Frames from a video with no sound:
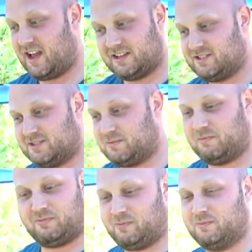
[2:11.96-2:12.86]
Yeah, it's just
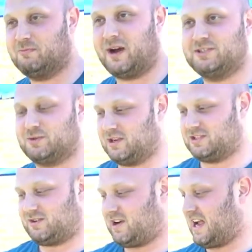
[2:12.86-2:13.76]
my
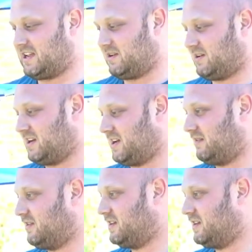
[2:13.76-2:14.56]
joints cracking right now.